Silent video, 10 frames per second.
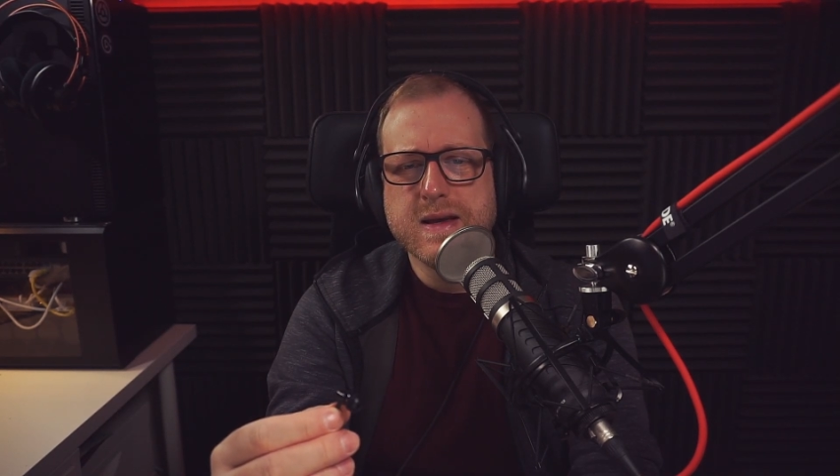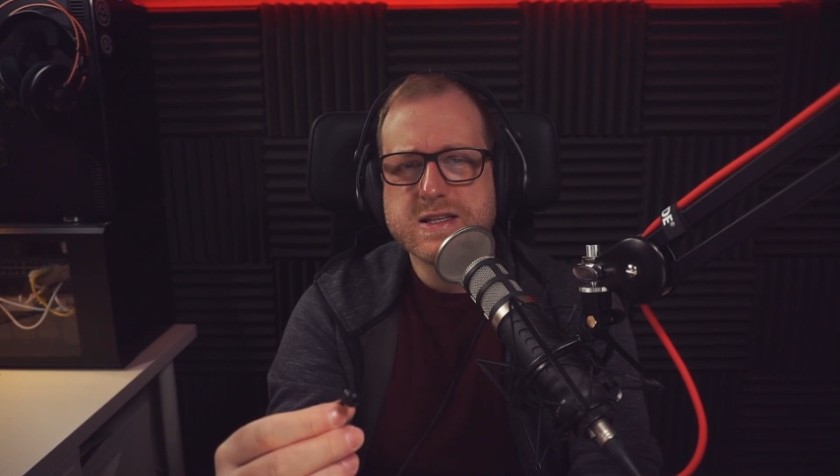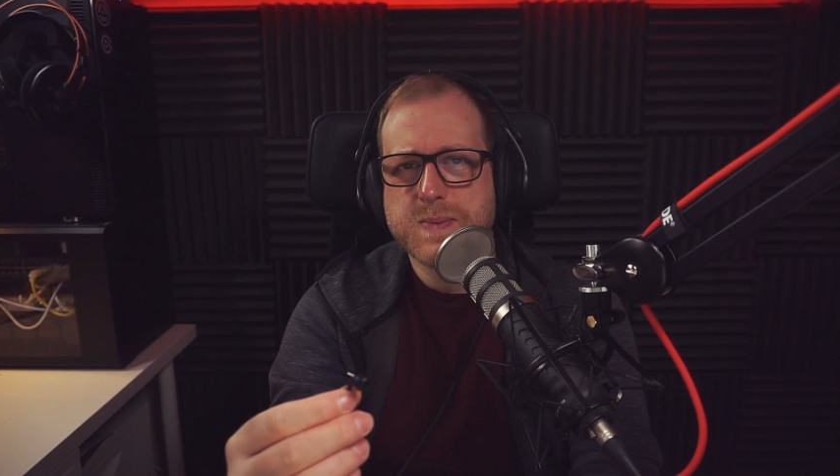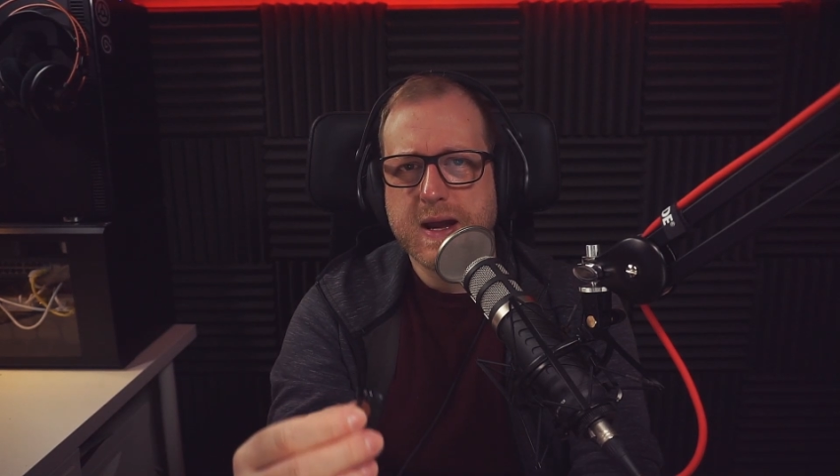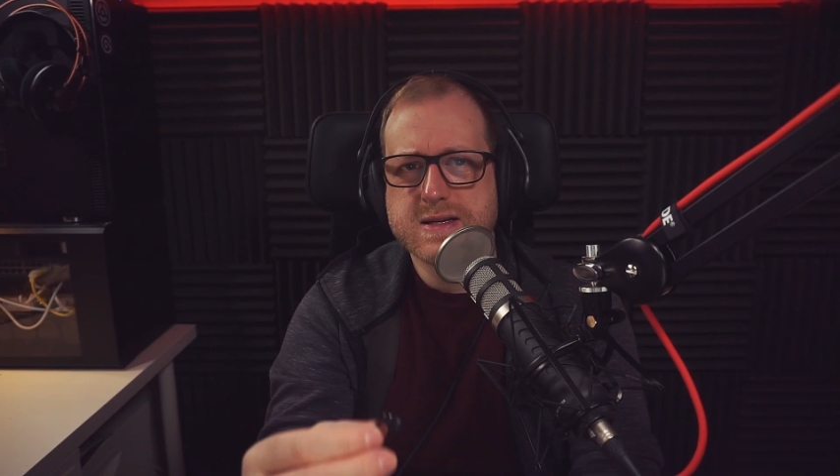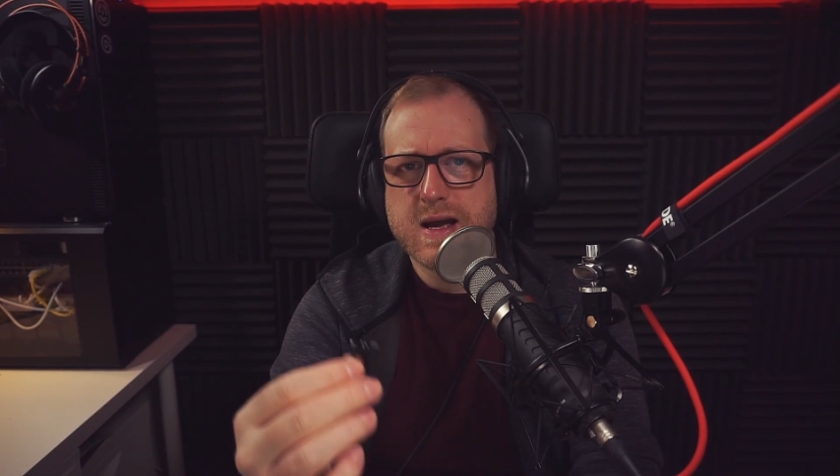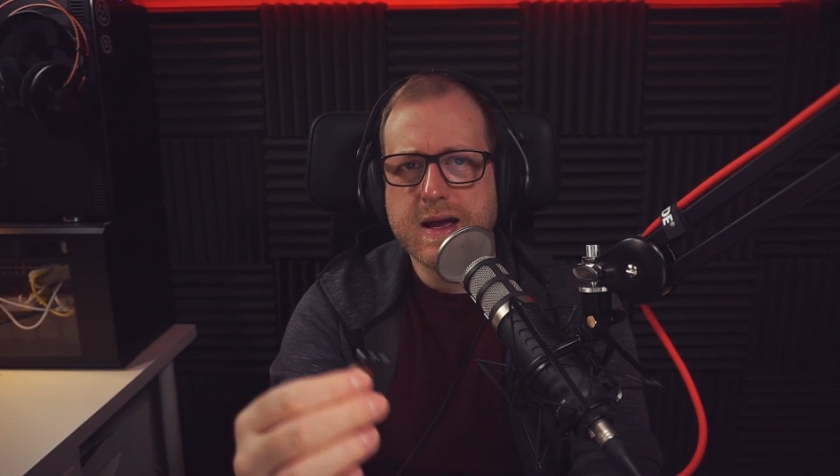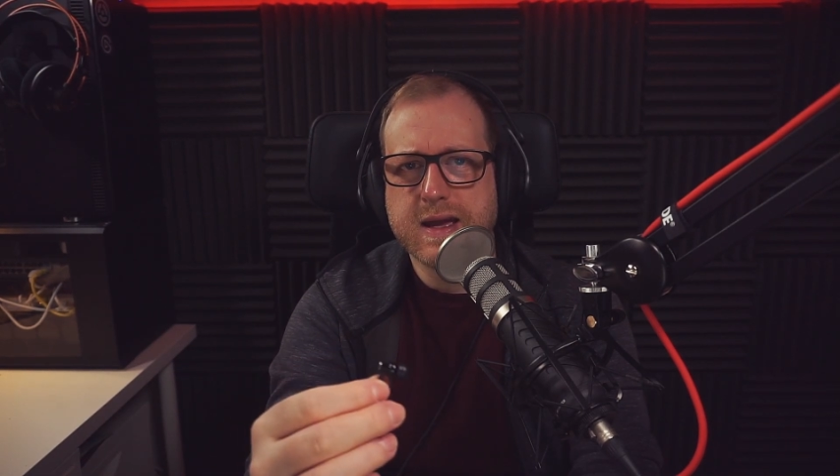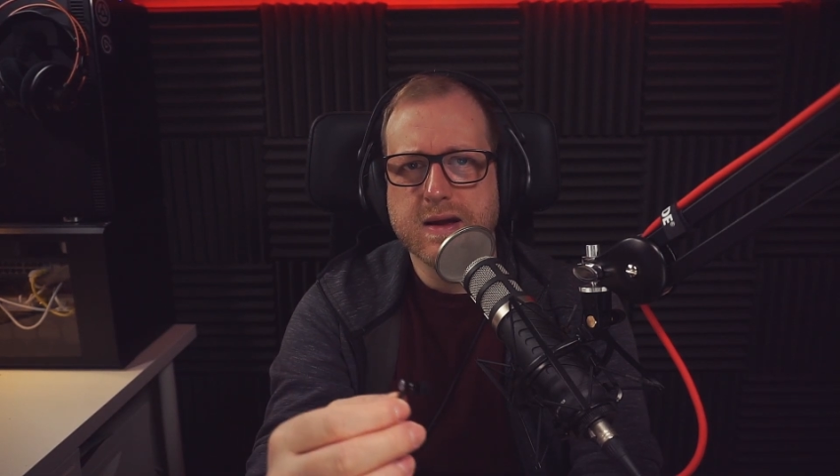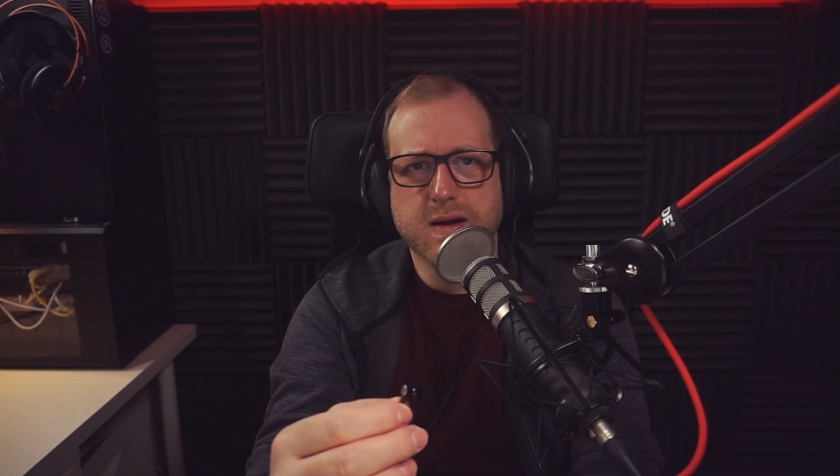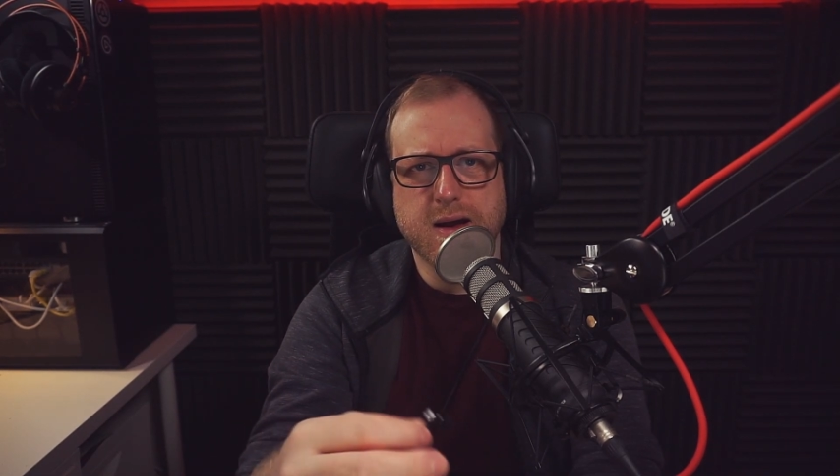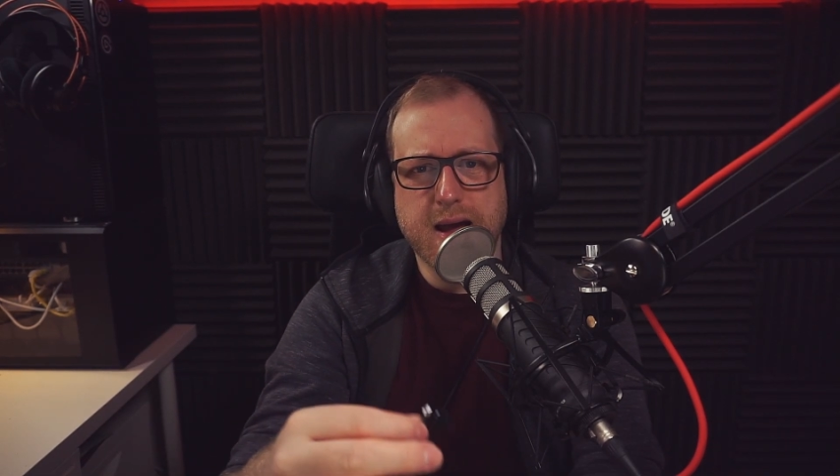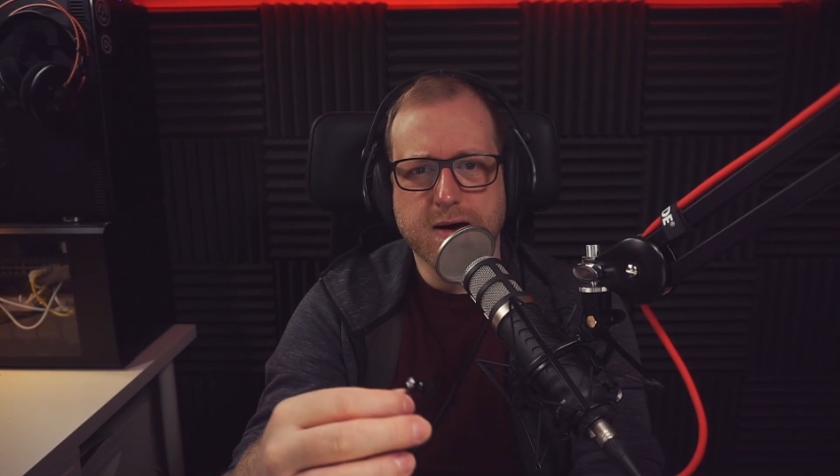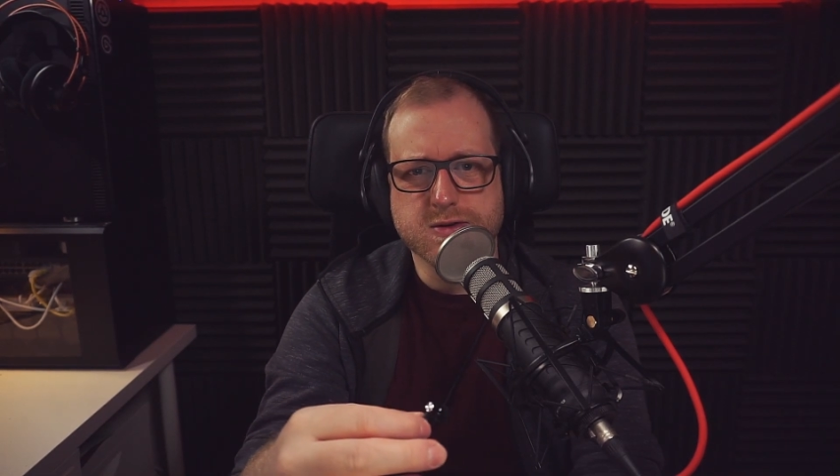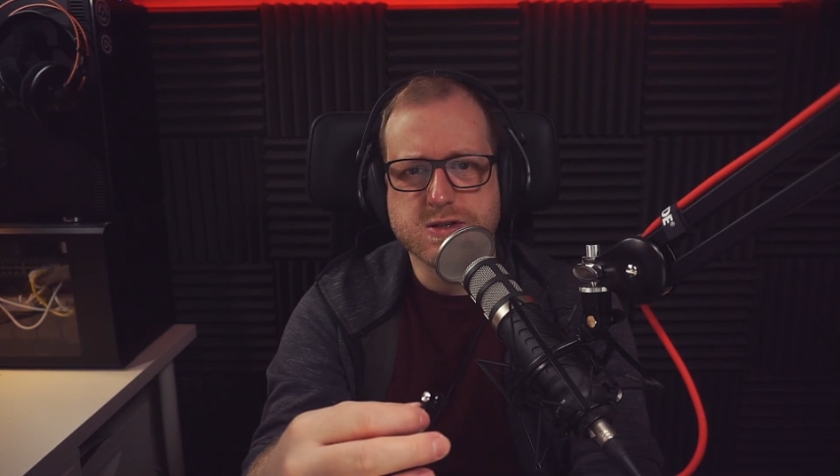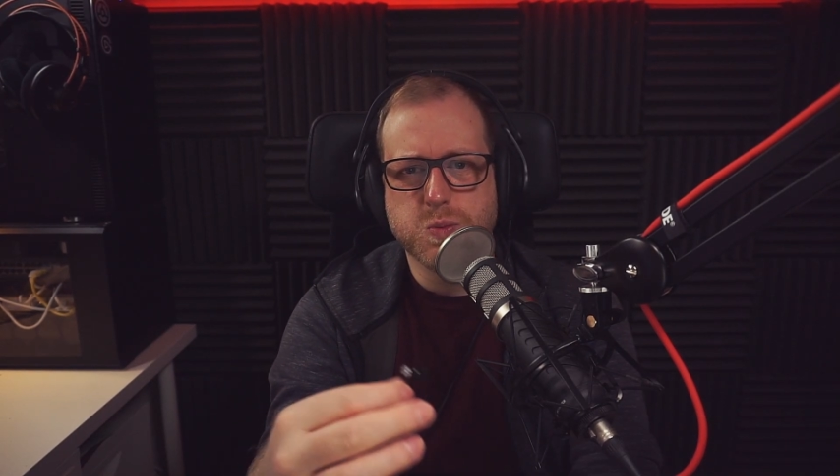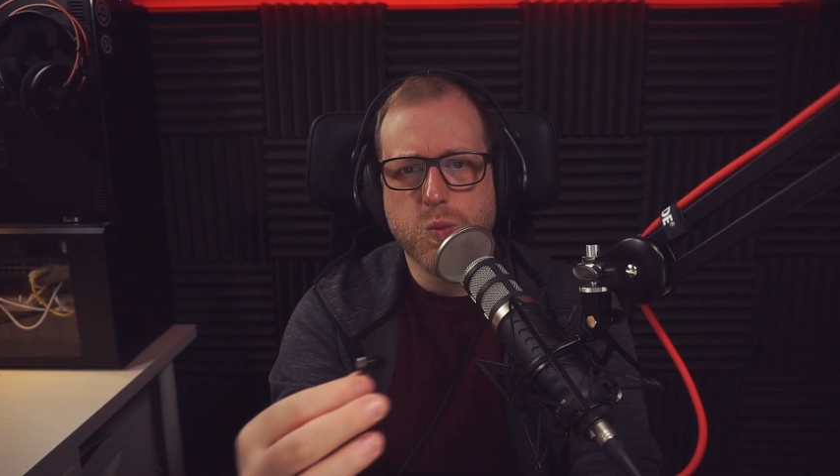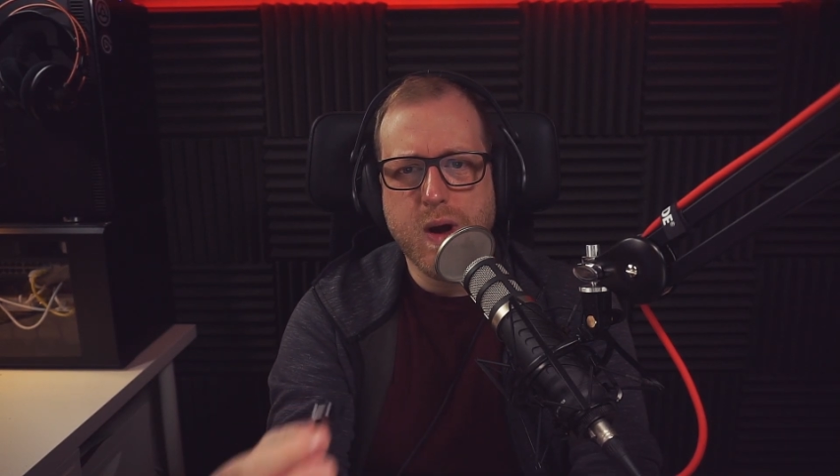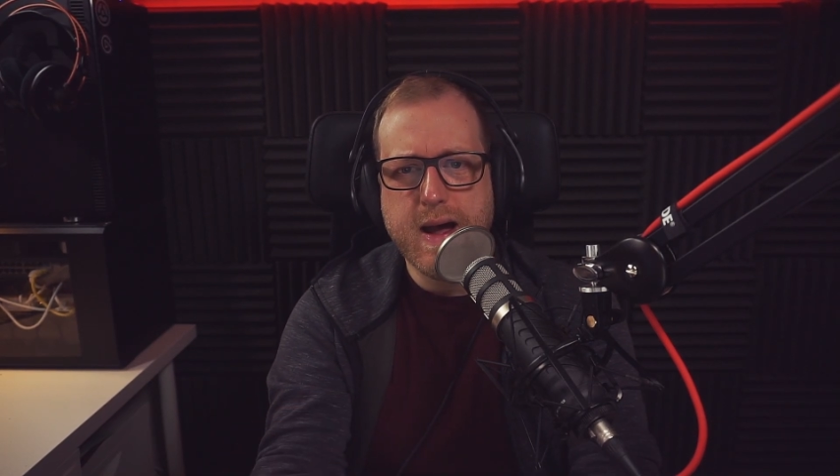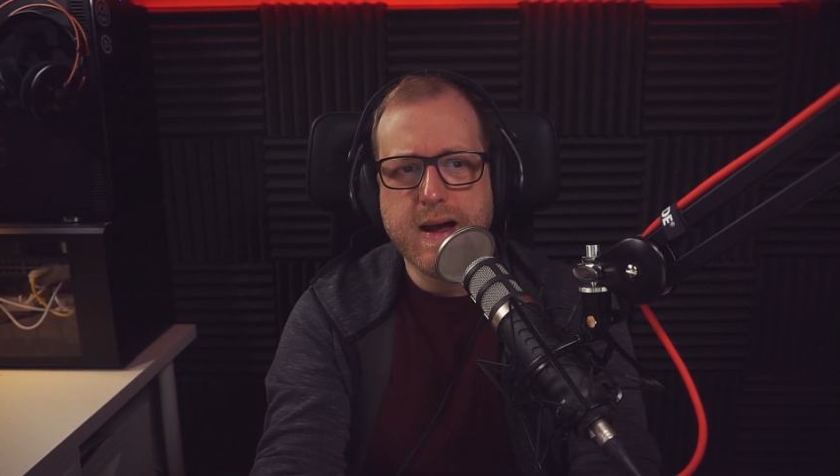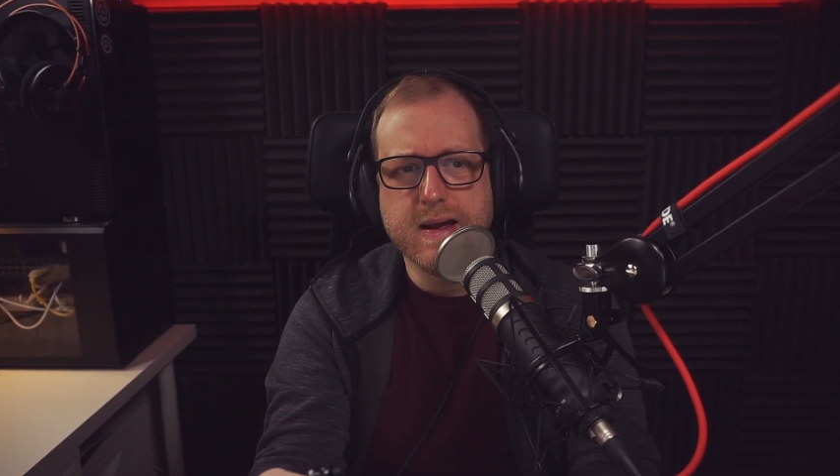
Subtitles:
spectacular elsewhere